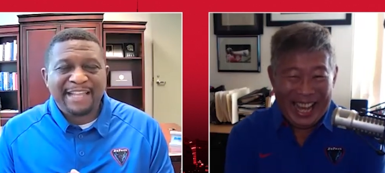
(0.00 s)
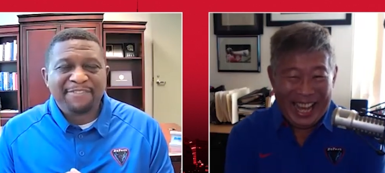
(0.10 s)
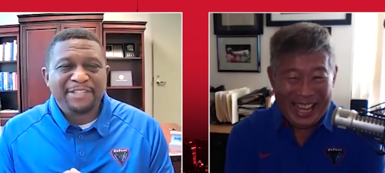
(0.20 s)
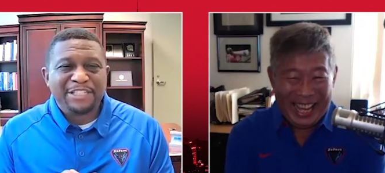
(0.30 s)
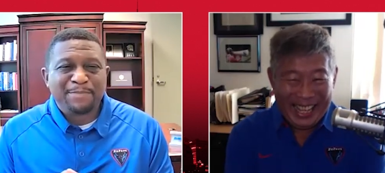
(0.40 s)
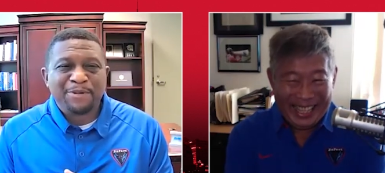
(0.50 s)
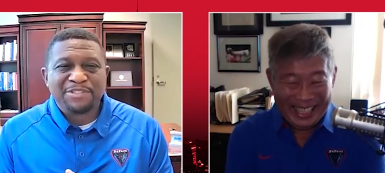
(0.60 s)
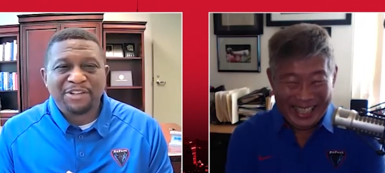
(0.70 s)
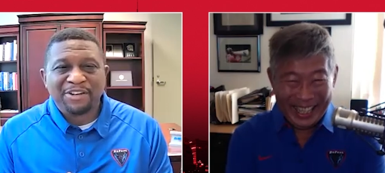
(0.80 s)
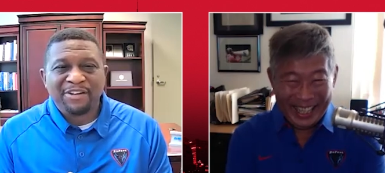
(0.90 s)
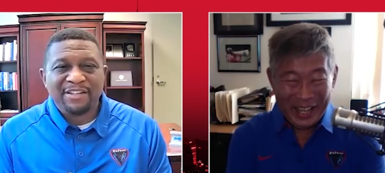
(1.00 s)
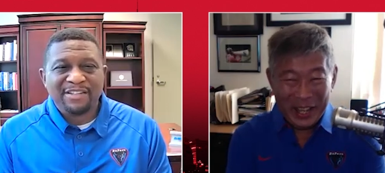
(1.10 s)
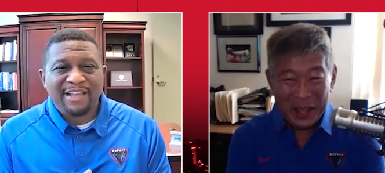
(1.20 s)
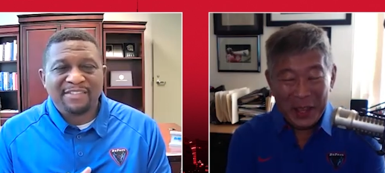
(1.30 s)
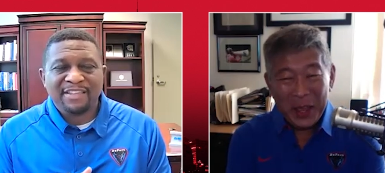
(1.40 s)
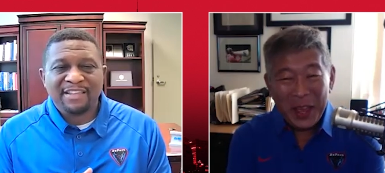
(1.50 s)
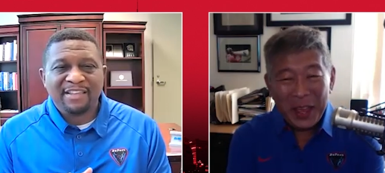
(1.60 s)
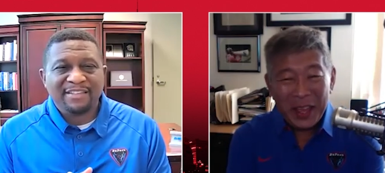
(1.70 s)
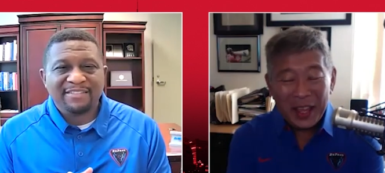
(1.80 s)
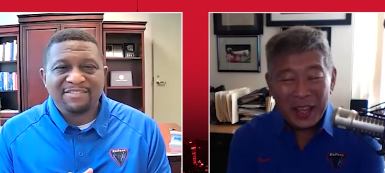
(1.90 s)
Speaker 1: definitely spoke to her, and I
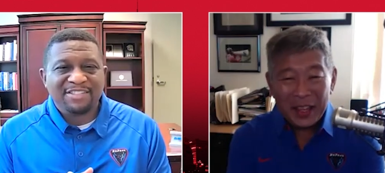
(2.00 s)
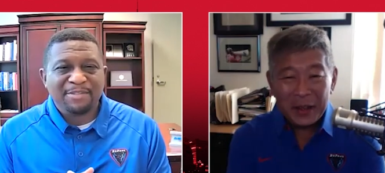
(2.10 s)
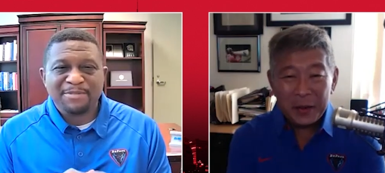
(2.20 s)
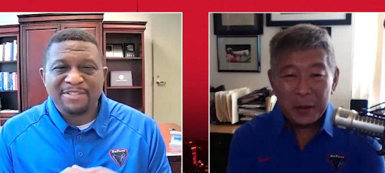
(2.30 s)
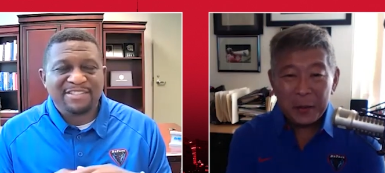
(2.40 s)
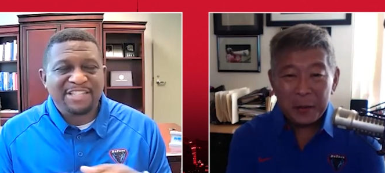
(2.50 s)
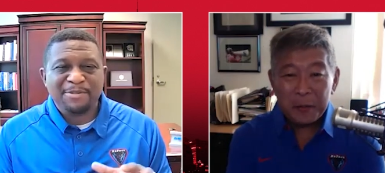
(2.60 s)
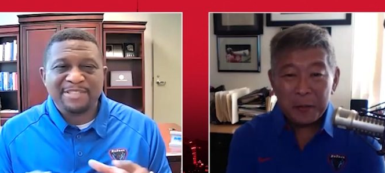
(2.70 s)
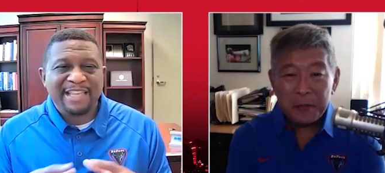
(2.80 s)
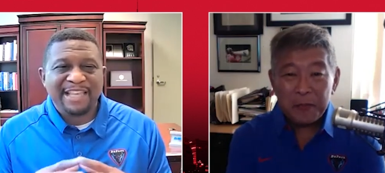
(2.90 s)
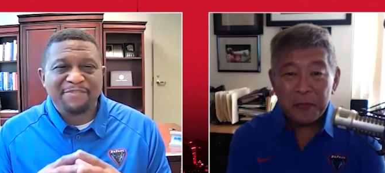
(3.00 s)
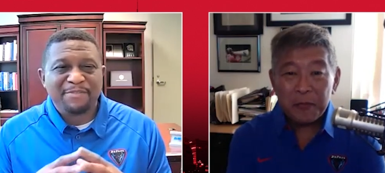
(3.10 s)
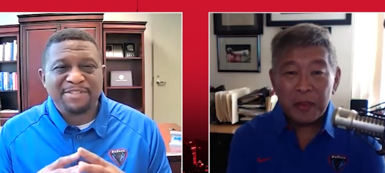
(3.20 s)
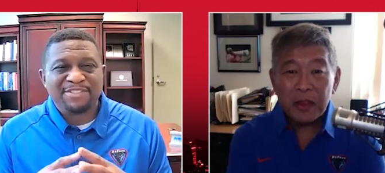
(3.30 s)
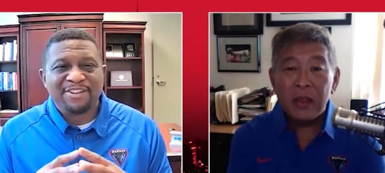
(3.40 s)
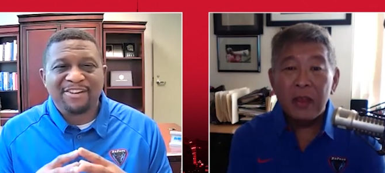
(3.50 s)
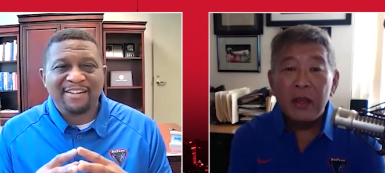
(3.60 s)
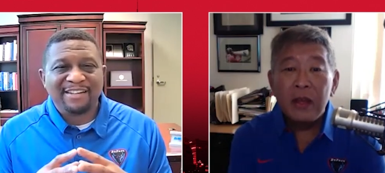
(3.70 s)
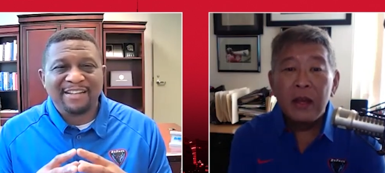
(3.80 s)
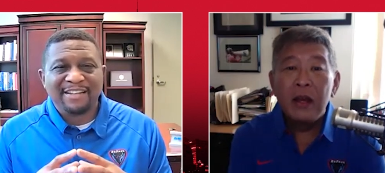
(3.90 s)
think she was she was in from the start
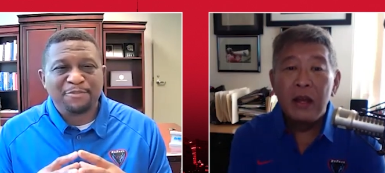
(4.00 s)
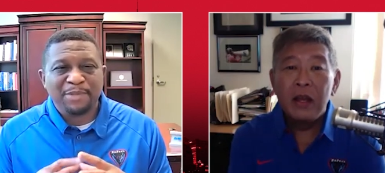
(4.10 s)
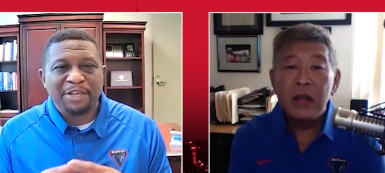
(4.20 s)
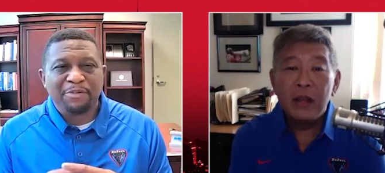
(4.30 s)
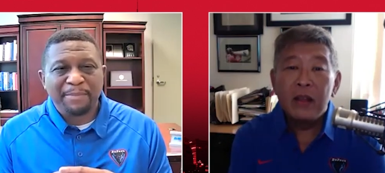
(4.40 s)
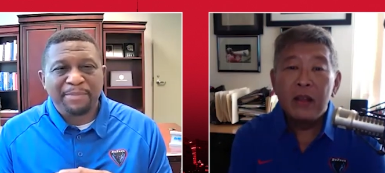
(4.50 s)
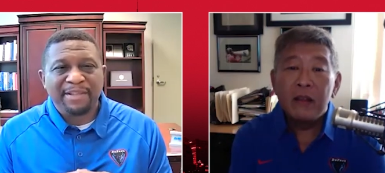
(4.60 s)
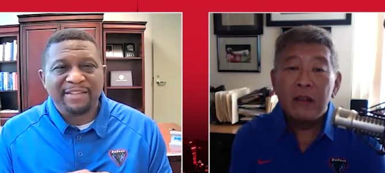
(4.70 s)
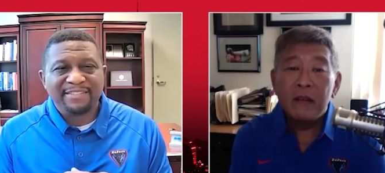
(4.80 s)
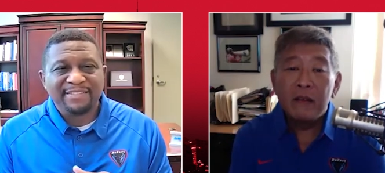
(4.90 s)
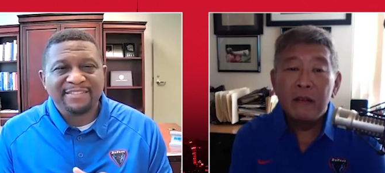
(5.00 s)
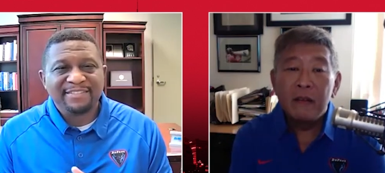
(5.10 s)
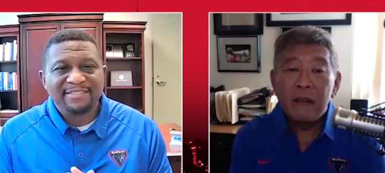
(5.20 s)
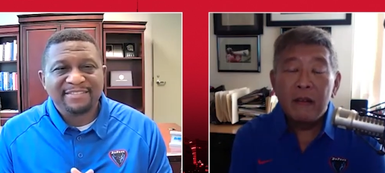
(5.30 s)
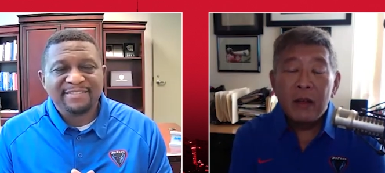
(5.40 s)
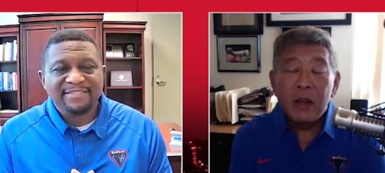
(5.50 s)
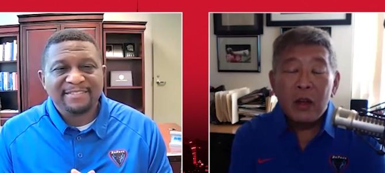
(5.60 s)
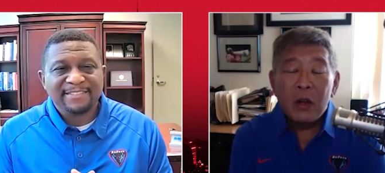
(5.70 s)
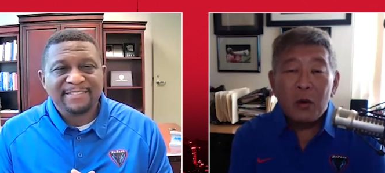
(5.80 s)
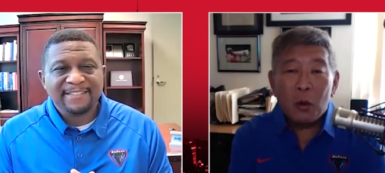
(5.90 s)
that this would be a great place.
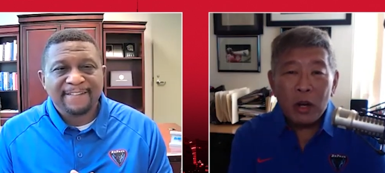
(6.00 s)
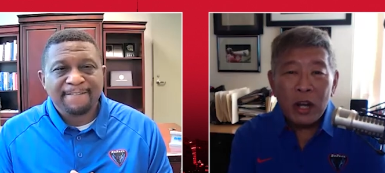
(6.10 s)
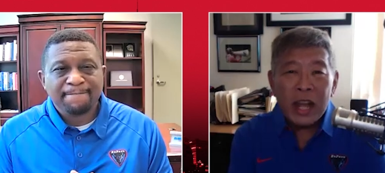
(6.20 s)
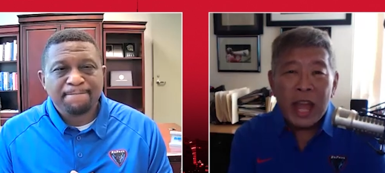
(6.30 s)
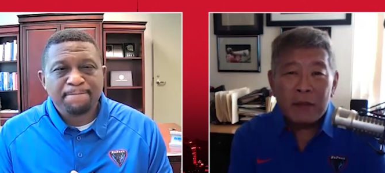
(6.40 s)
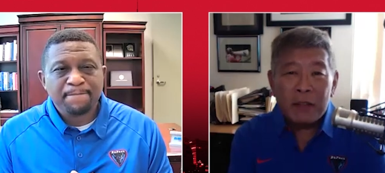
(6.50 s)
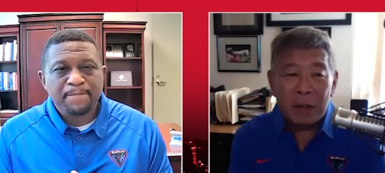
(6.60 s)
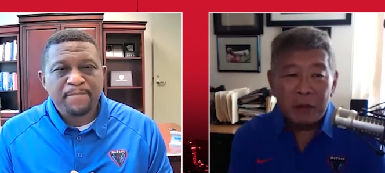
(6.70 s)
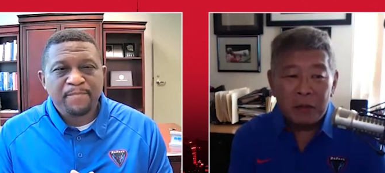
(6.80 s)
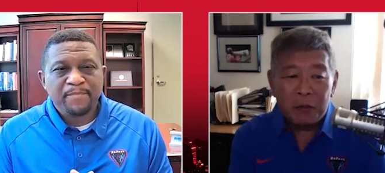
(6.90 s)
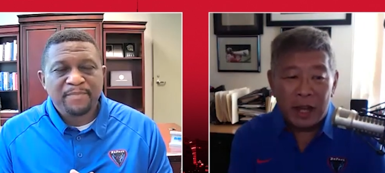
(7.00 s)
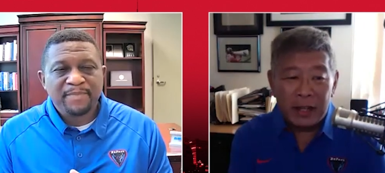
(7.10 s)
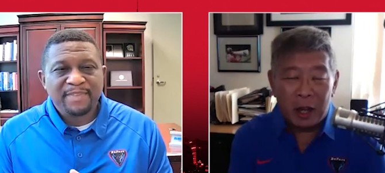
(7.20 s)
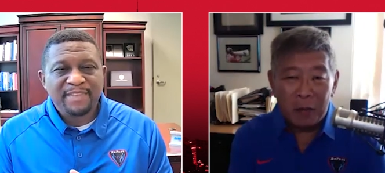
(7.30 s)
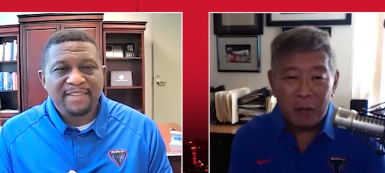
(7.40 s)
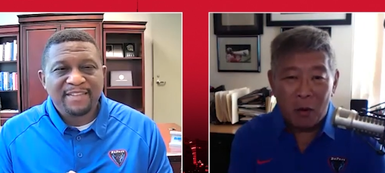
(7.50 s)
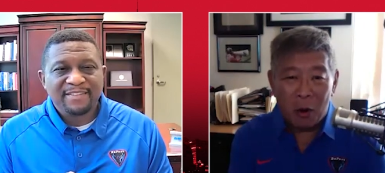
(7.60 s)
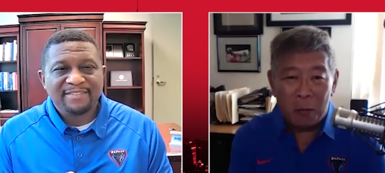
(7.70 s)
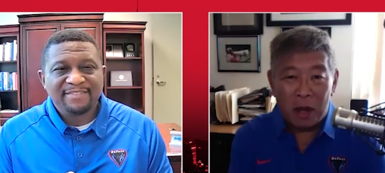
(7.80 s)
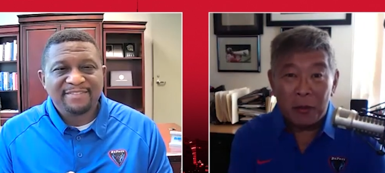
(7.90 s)
Speaker 2: Well, we're going to have time to find out more
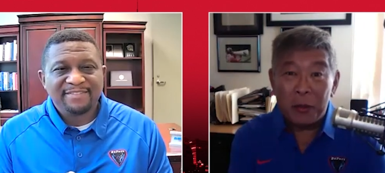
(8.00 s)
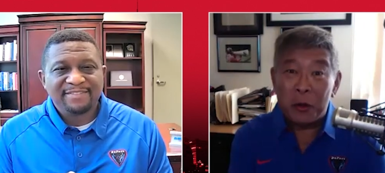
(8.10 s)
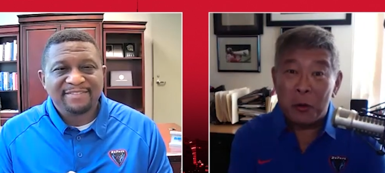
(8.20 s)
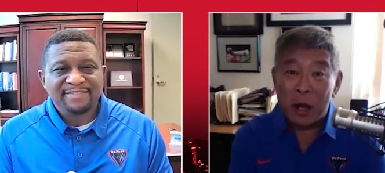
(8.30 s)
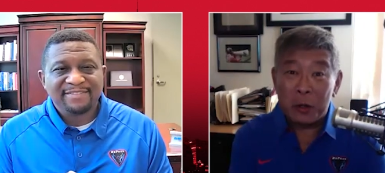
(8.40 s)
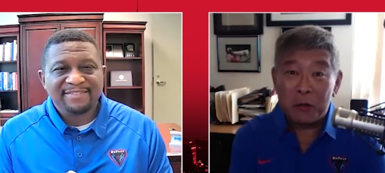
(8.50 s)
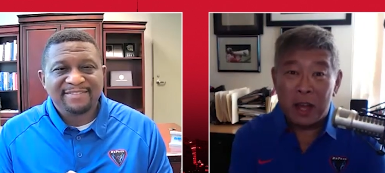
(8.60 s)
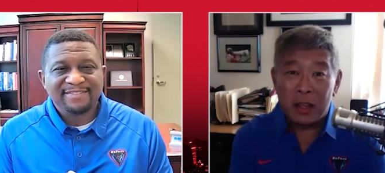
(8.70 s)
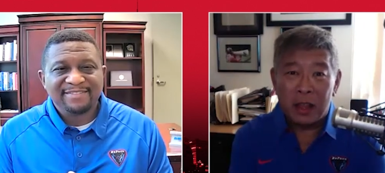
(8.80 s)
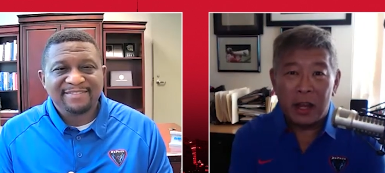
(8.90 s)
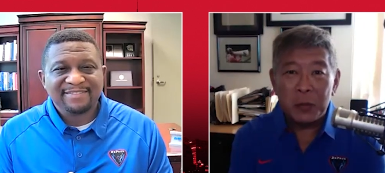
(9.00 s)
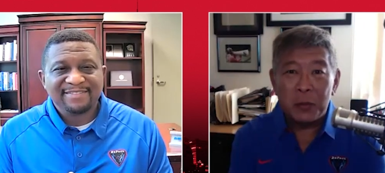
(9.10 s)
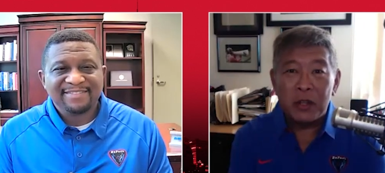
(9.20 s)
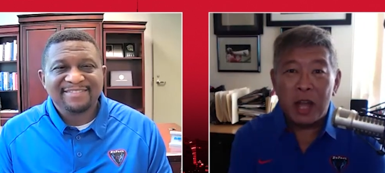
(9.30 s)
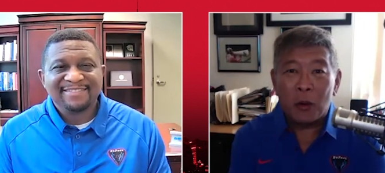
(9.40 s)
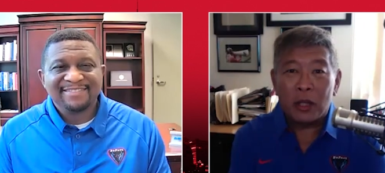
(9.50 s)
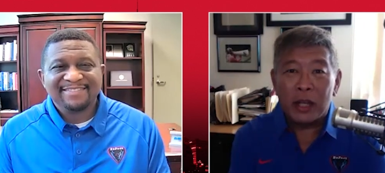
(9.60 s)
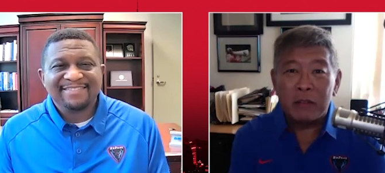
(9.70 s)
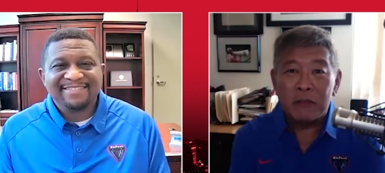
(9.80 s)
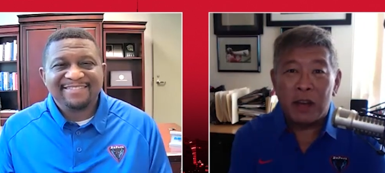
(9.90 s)
about the director of athletics, but now we like
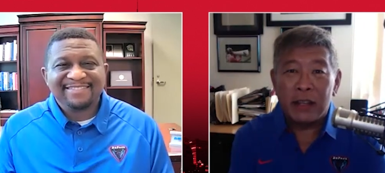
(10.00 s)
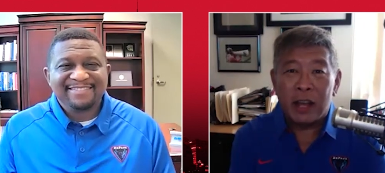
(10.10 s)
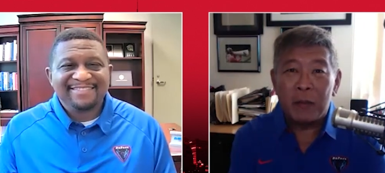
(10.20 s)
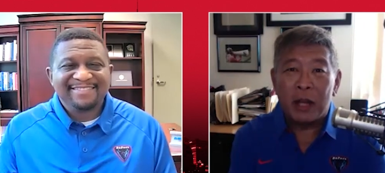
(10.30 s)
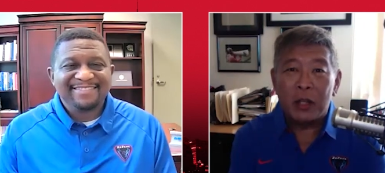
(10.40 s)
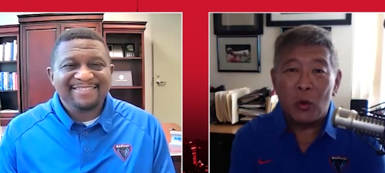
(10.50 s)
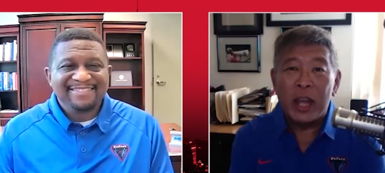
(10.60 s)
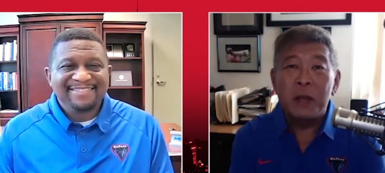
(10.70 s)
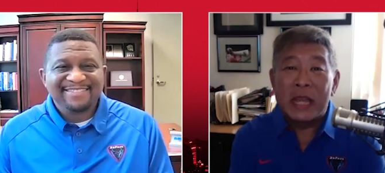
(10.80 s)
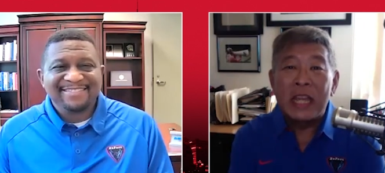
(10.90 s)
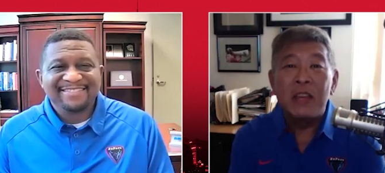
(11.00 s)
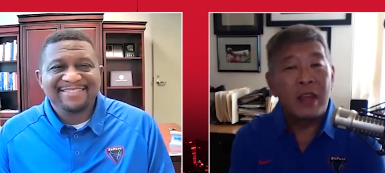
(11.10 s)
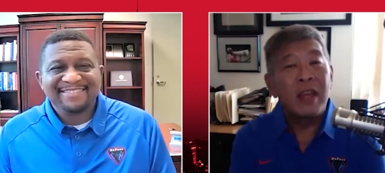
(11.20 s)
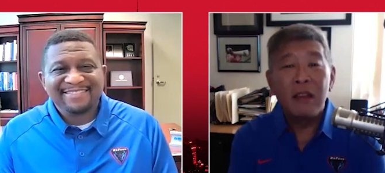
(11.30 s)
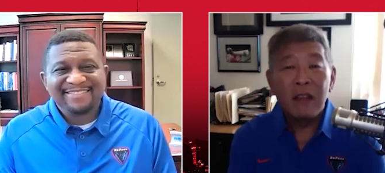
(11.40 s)
to find out about DeWayne Peevy.